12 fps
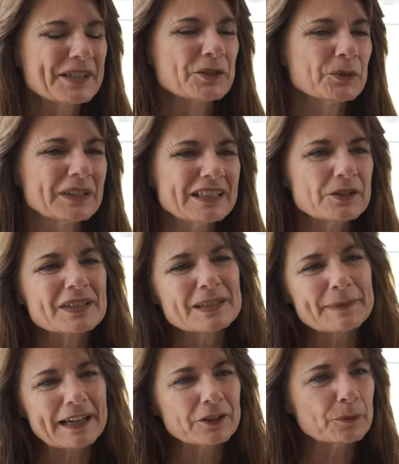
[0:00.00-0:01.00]
but talking to us
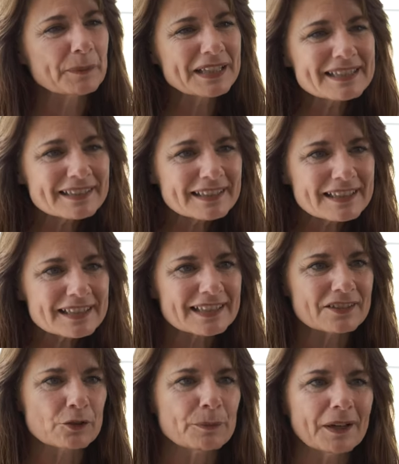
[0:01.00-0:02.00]
about your business
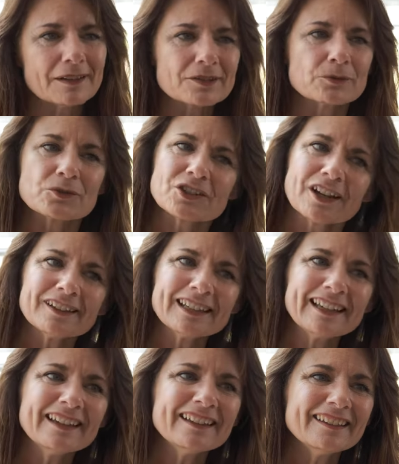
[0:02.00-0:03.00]
and your personal
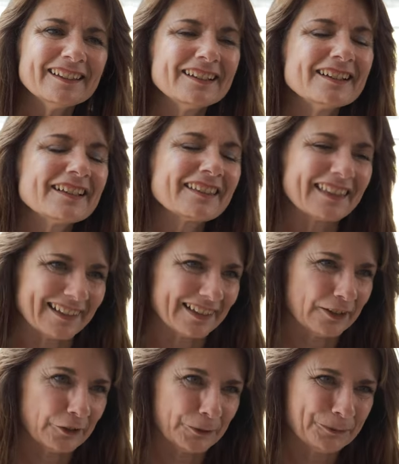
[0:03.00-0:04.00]
journey.
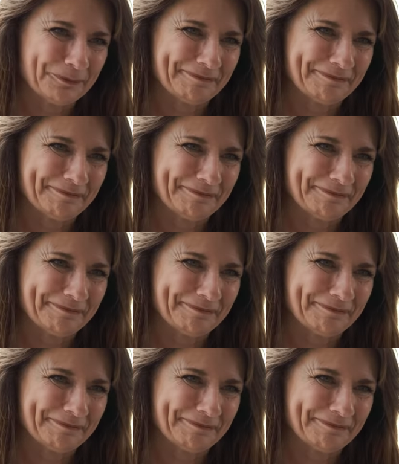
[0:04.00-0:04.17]
Thank you.